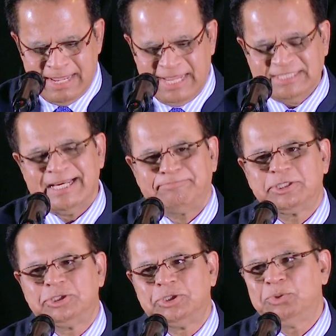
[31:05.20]
in chapter
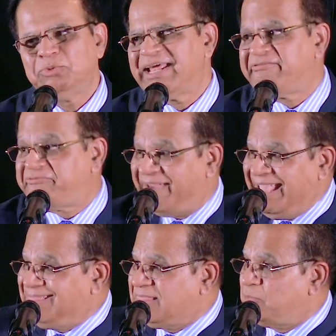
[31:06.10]
2 that
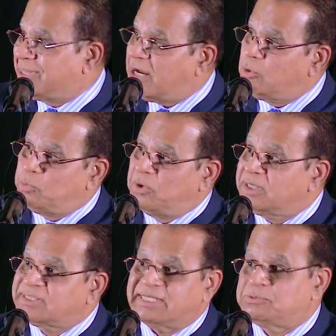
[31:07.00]
faith without
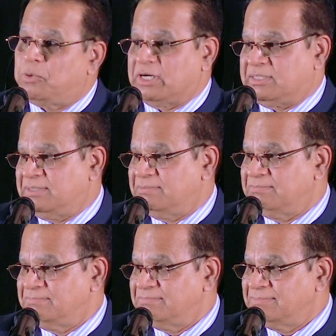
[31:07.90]
works is what?
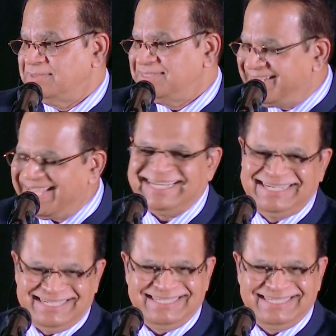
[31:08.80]
Dead.